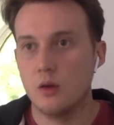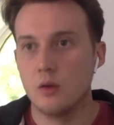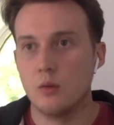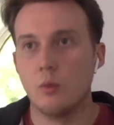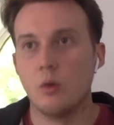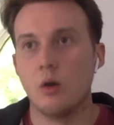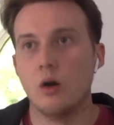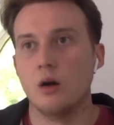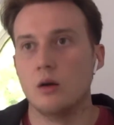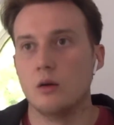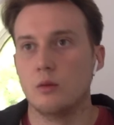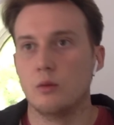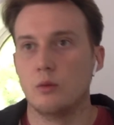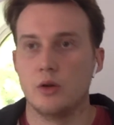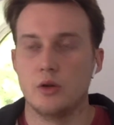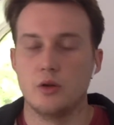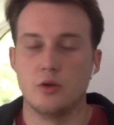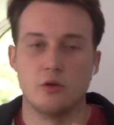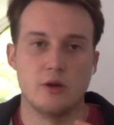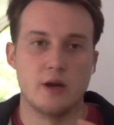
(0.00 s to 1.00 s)

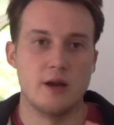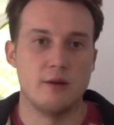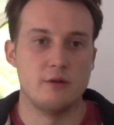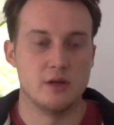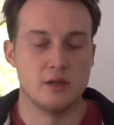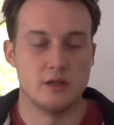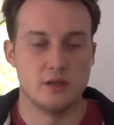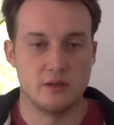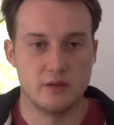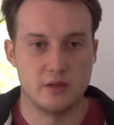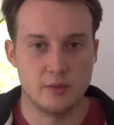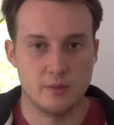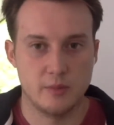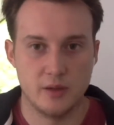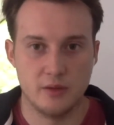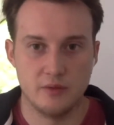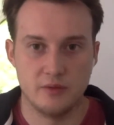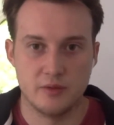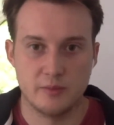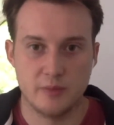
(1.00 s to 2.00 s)
what your areas
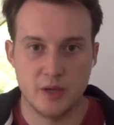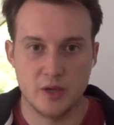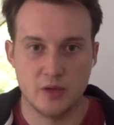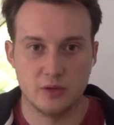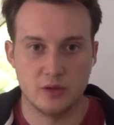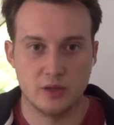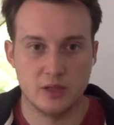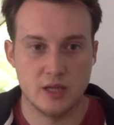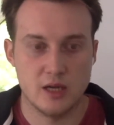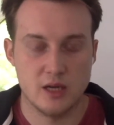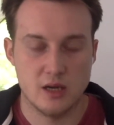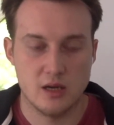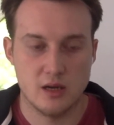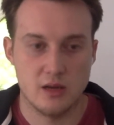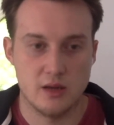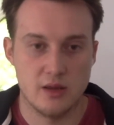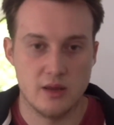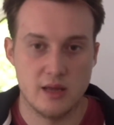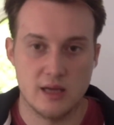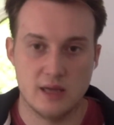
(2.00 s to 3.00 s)
of specialty are,
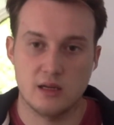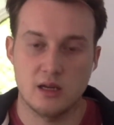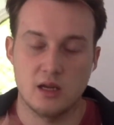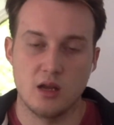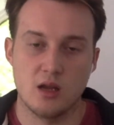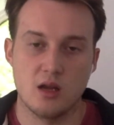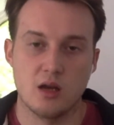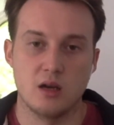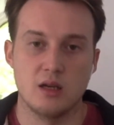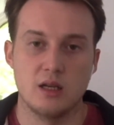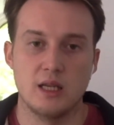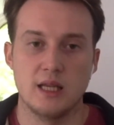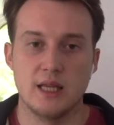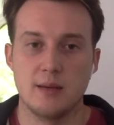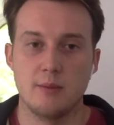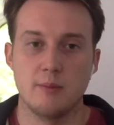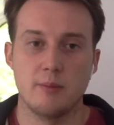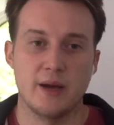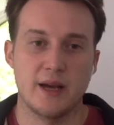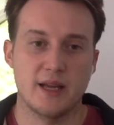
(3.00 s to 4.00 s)
and that can kind of
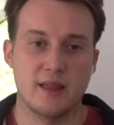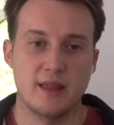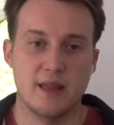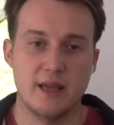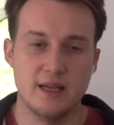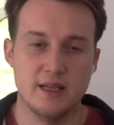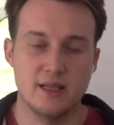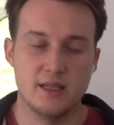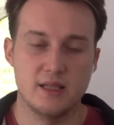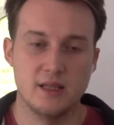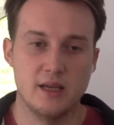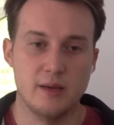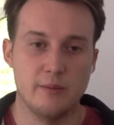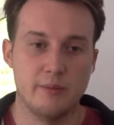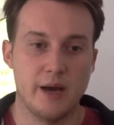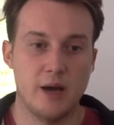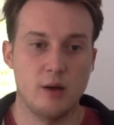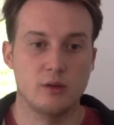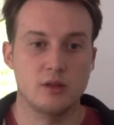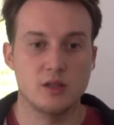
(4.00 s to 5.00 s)
link back then to the
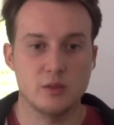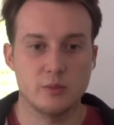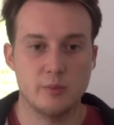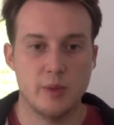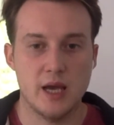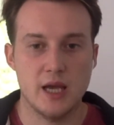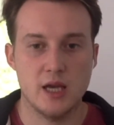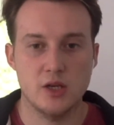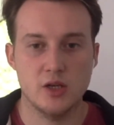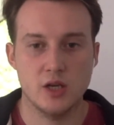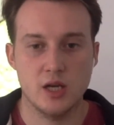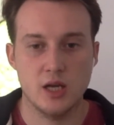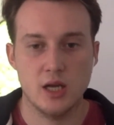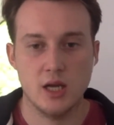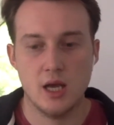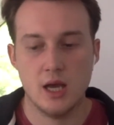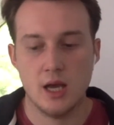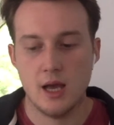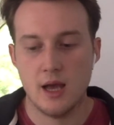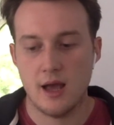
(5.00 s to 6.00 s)
about us page.
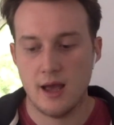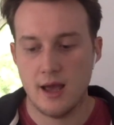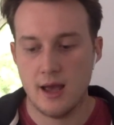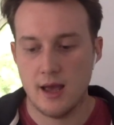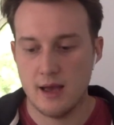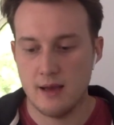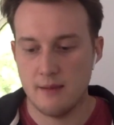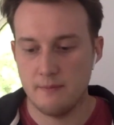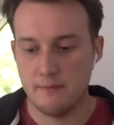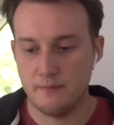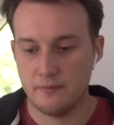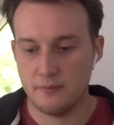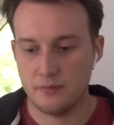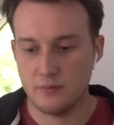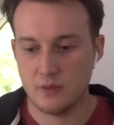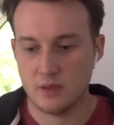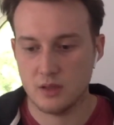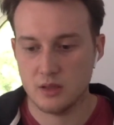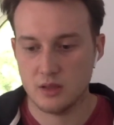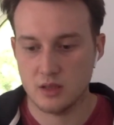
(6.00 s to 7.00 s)
Um,
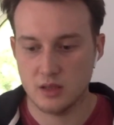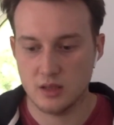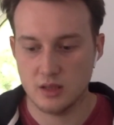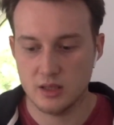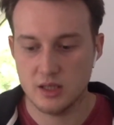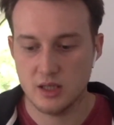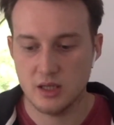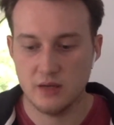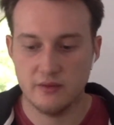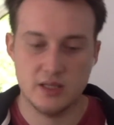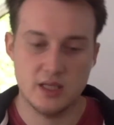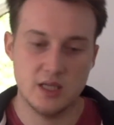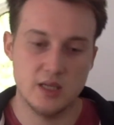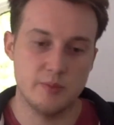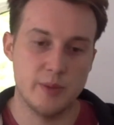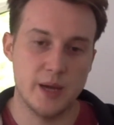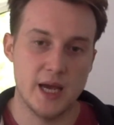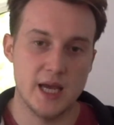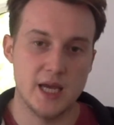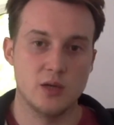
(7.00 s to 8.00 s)
so the services
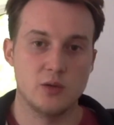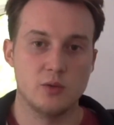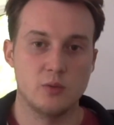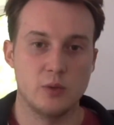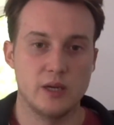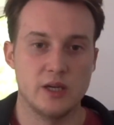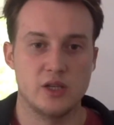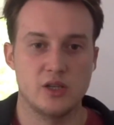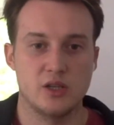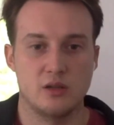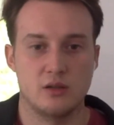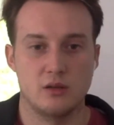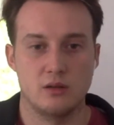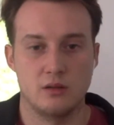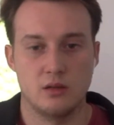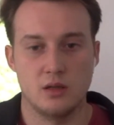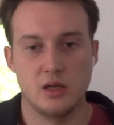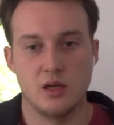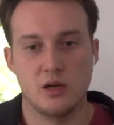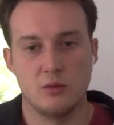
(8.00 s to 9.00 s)
page, which
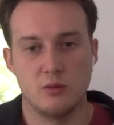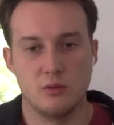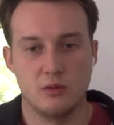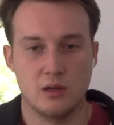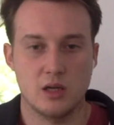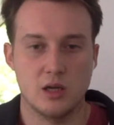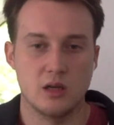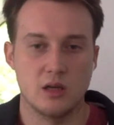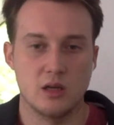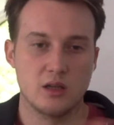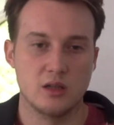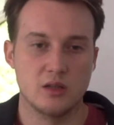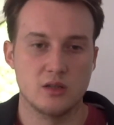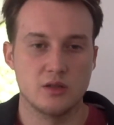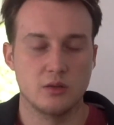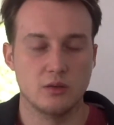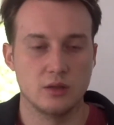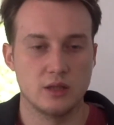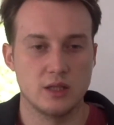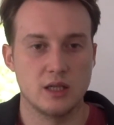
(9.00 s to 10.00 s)
I know kind of
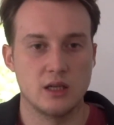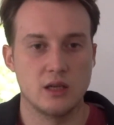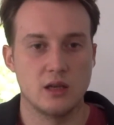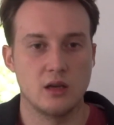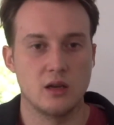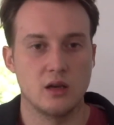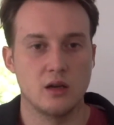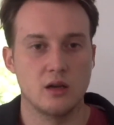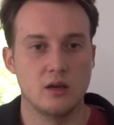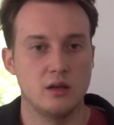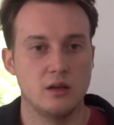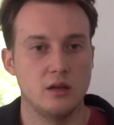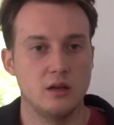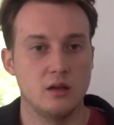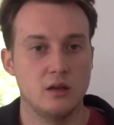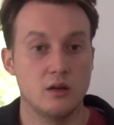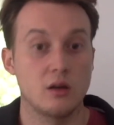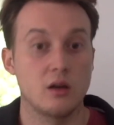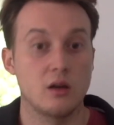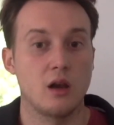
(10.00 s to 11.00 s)
consulting can kind of
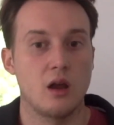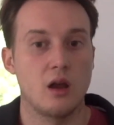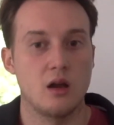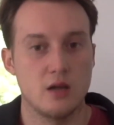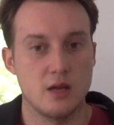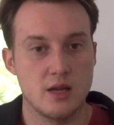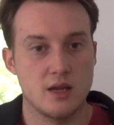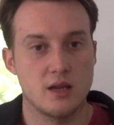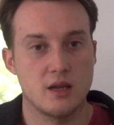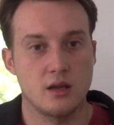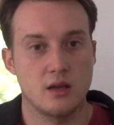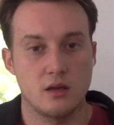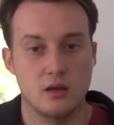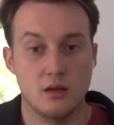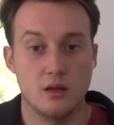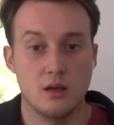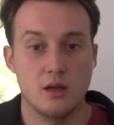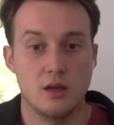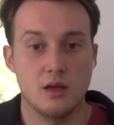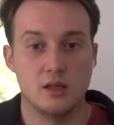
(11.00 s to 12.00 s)
look like
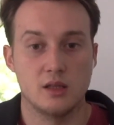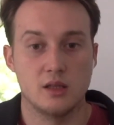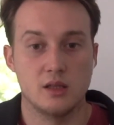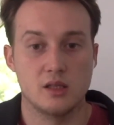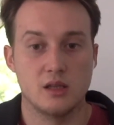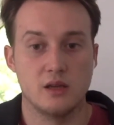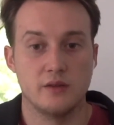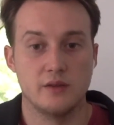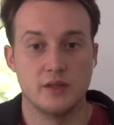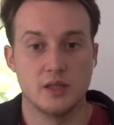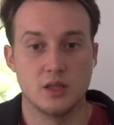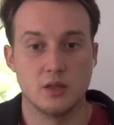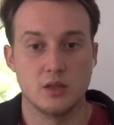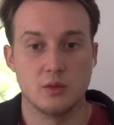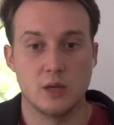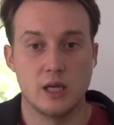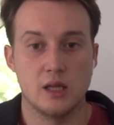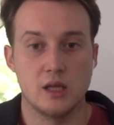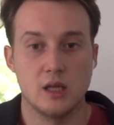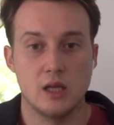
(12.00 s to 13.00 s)
a service as
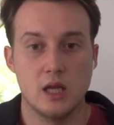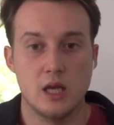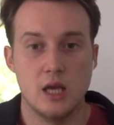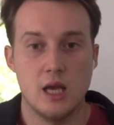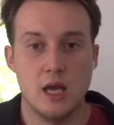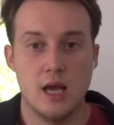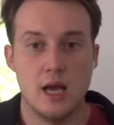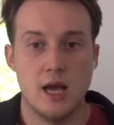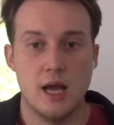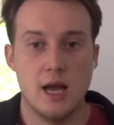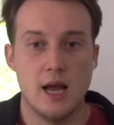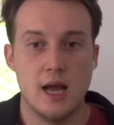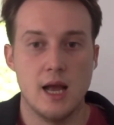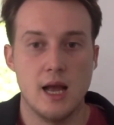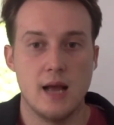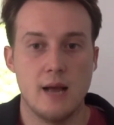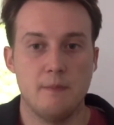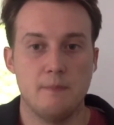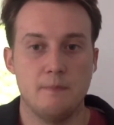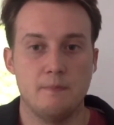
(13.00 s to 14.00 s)
well.
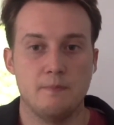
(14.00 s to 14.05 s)
Um,